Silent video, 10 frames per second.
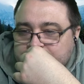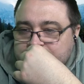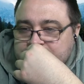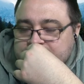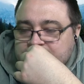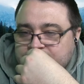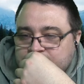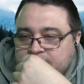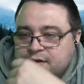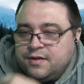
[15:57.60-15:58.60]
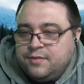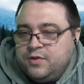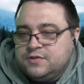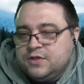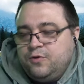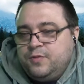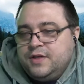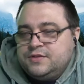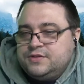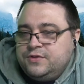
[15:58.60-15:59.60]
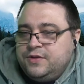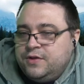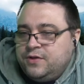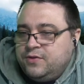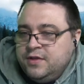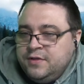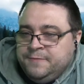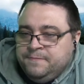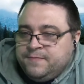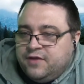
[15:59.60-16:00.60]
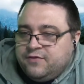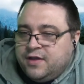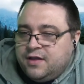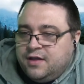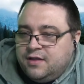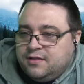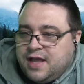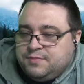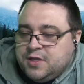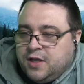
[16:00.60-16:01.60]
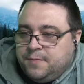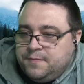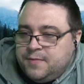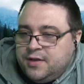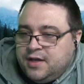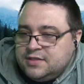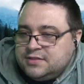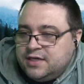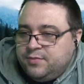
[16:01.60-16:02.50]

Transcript: Software, I'm using OBS Studio. I've got a laptop set up in